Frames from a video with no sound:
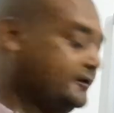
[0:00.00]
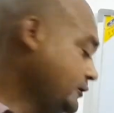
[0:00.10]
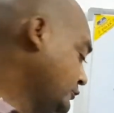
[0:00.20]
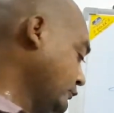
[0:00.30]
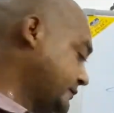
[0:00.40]

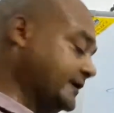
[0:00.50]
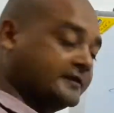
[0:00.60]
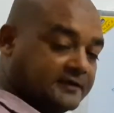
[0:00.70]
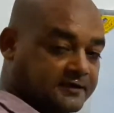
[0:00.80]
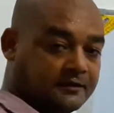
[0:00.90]
social
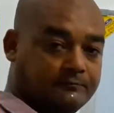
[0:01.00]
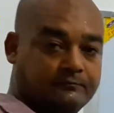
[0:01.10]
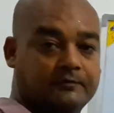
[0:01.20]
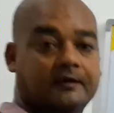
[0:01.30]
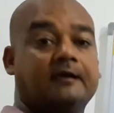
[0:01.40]
system,
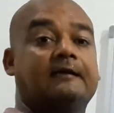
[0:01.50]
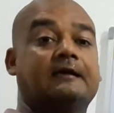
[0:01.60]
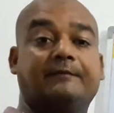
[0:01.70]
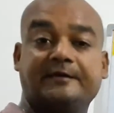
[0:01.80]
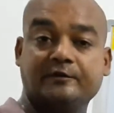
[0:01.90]

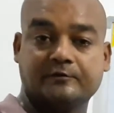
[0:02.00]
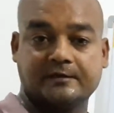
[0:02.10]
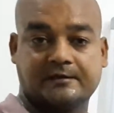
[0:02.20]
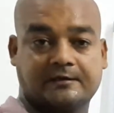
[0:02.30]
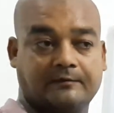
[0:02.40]
revenue
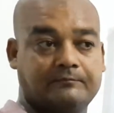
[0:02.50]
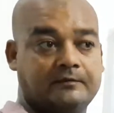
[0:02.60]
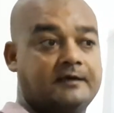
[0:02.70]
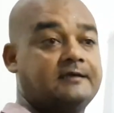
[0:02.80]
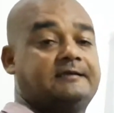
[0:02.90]
system,
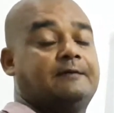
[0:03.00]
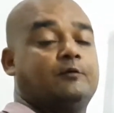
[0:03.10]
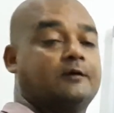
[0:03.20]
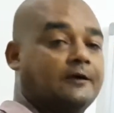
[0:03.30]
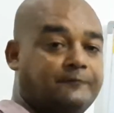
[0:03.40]

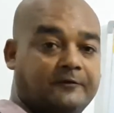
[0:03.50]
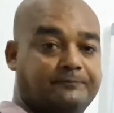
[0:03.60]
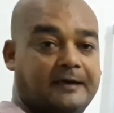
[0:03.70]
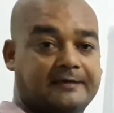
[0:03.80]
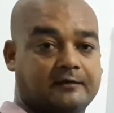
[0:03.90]
demographic
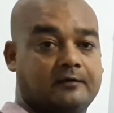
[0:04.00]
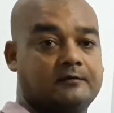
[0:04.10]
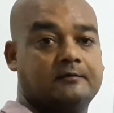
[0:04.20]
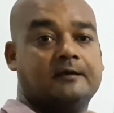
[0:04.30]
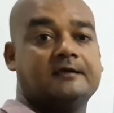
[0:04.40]
pattern,
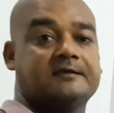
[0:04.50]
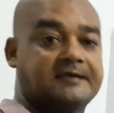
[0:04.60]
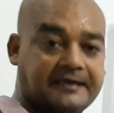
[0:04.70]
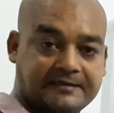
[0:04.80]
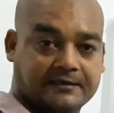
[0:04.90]

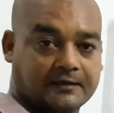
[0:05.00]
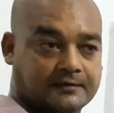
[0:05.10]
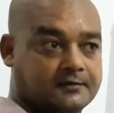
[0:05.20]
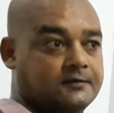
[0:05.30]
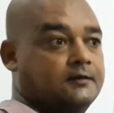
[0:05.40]

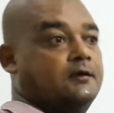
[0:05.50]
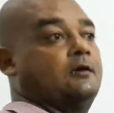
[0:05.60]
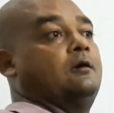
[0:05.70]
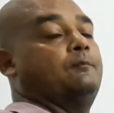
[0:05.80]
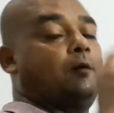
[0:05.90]
census,
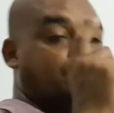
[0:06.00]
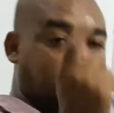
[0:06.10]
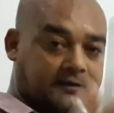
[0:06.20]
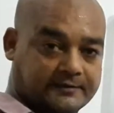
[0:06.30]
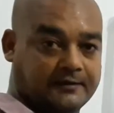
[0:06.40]

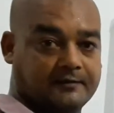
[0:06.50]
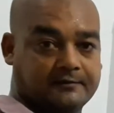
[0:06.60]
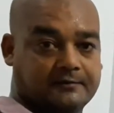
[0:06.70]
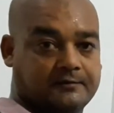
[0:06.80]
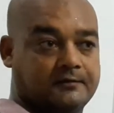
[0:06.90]
populations,